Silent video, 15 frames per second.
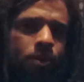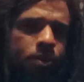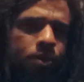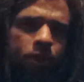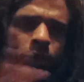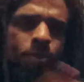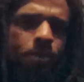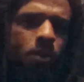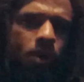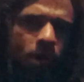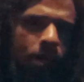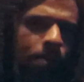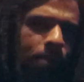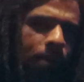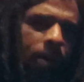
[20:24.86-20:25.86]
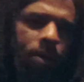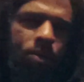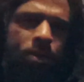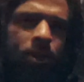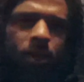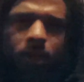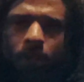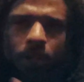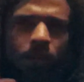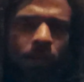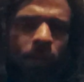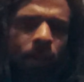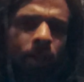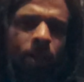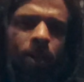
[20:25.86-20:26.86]
a surfboard compared to a
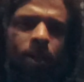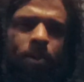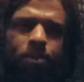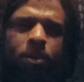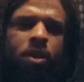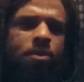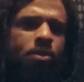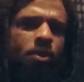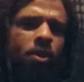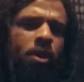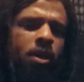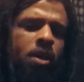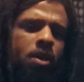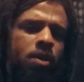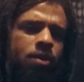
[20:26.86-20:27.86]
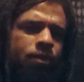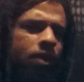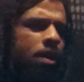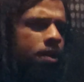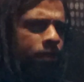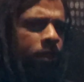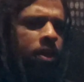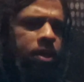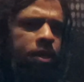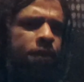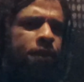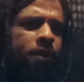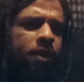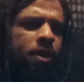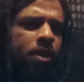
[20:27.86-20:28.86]
boogie board. It's very, very
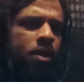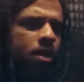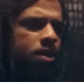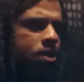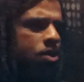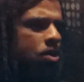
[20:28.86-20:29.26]
different. Because you